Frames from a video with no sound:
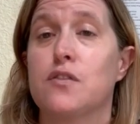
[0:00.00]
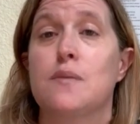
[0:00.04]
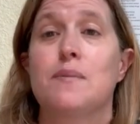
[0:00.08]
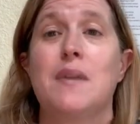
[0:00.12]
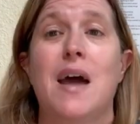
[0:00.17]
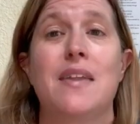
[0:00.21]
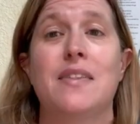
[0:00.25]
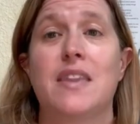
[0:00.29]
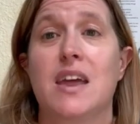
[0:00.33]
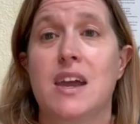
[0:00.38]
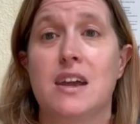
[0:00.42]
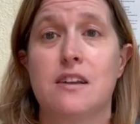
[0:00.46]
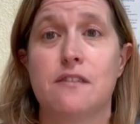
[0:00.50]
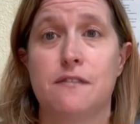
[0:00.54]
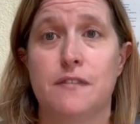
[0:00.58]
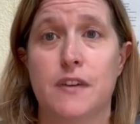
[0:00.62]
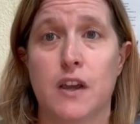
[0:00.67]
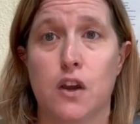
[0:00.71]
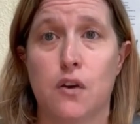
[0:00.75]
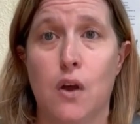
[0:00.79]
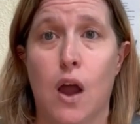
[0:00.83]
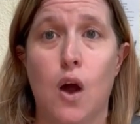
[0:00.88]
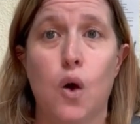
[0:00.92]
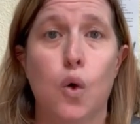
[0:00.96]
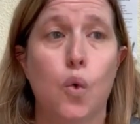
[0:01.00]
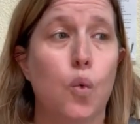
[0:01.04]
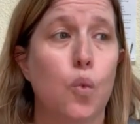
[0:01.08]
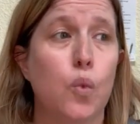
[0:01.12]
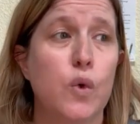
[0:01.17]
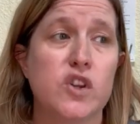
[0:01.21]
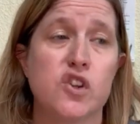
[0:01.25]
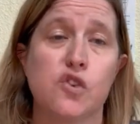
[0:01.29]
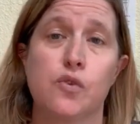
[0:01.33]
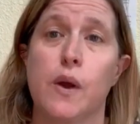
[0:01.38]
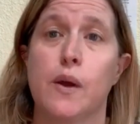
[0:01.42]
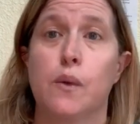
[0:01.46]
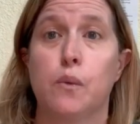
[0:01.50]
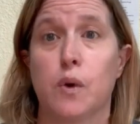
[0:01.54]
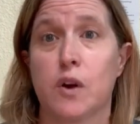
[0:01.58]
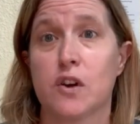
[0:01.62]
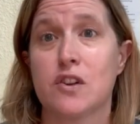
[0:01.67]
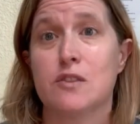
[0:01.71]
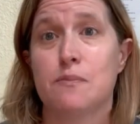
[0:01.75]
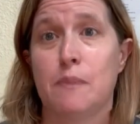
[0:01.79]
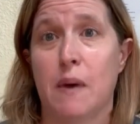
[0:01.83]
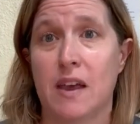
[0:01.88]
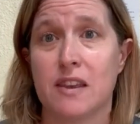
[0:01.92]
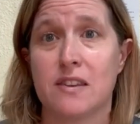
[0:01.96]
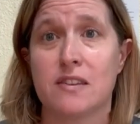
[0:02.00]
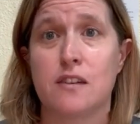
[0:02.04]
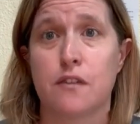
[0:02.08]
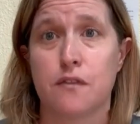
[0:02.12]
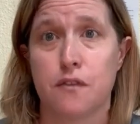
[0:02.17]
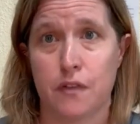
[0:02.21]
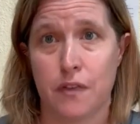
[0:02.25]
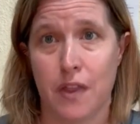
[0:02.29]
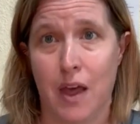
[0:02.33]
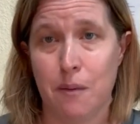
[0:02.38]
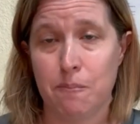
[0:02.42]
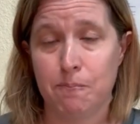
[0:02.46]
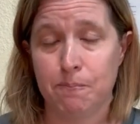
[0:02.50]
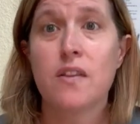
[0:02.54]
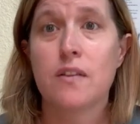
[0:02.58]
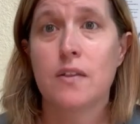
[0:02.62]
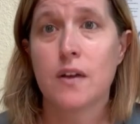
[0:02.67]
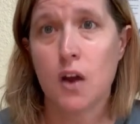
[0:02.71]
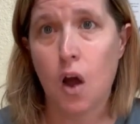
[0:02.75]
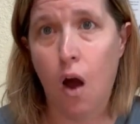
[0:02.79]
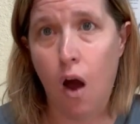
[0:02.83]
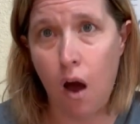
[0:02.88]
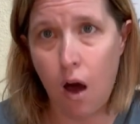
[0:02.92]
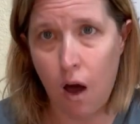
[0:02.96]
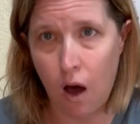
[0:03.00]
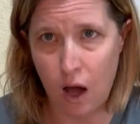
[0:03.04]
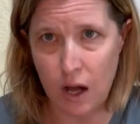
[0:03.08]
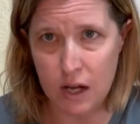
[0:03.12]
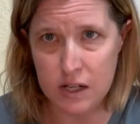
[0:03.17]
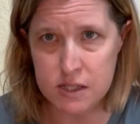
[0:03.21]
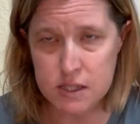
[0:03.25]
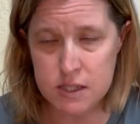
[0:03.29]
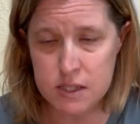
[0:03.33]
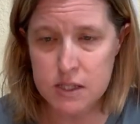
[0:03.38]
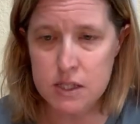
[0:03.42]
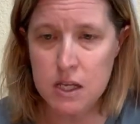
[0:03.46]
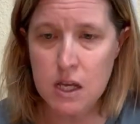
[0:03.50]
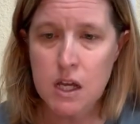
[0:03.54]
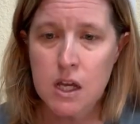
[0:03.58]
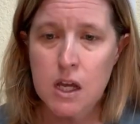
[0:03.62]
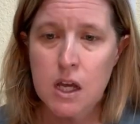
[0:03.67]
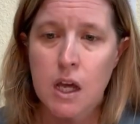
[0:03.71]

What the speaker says: from that, they can figure out which way works best for them. The cons,